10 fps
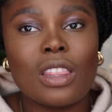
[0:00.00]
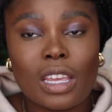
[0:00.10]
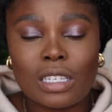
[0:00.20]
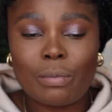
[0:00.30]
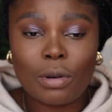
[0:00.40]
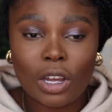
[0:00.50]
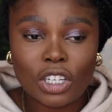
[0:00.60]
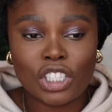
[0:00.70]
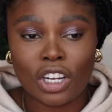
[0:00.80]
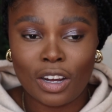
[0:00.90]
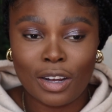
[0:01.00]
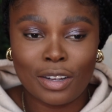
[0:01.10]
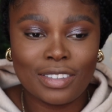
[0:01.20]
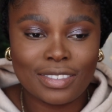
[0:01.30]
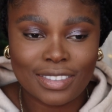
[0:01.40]
This
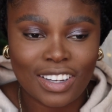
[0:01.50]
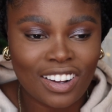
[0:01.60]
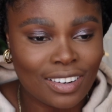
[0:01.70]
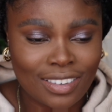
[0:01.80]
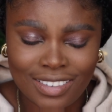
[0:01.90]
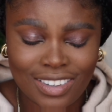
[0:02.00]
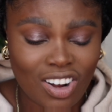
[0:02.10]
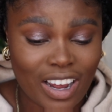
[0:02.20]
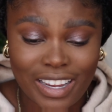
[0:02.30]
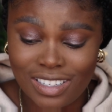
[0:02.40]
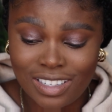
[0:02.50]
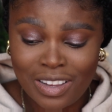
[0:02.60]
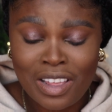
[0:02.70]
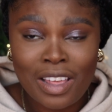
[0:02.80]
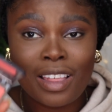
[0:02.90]
blusher, oh, guys,
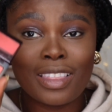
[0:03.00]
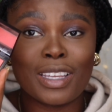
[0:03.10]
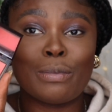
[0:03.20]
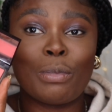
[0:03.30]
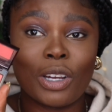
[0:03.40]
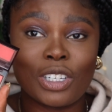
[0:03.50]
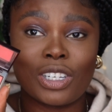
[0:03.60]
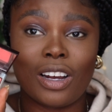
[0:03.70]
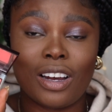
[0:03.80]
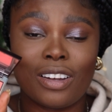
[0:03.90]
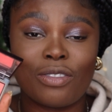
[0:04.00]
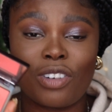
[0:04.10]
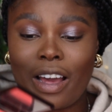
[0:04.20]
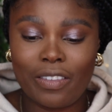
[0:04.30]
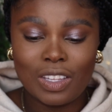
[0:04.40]
this blusher,
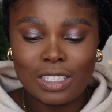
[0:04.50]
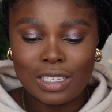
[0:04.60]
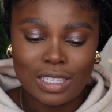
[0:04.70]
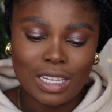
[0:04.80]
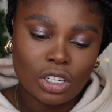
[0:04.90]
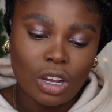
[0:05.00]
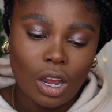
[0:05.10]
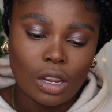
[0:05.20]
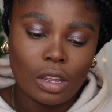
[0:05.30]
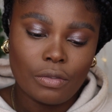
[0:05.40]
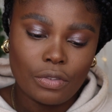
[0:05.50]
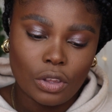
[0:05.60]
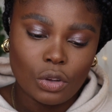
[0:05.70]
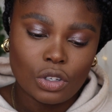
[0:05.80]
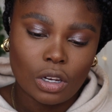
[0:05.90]
right, this is the colour
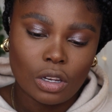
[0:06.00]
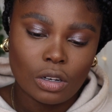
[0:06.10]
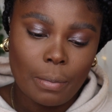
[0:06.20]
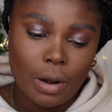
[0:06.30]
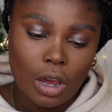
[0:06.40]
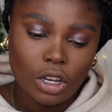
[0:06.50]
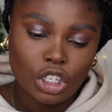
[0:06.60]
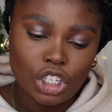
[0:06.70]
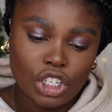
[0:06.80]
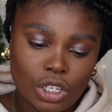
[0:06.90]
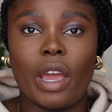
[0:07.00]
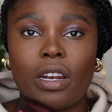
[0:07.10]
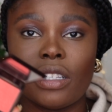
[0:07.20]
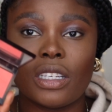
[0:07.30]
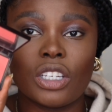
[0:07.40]
Infusion blush and
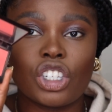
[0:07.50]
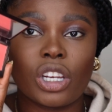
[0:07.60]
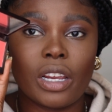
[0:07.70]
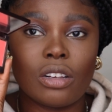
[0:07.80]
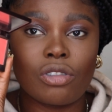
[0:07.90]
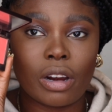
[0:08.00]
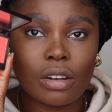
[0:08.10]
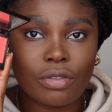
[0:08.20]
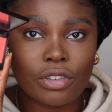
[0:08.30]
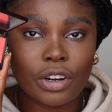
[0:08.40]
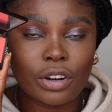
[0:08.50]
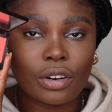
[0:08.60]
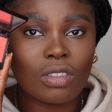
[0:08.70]
it's in the shade Grapefruit.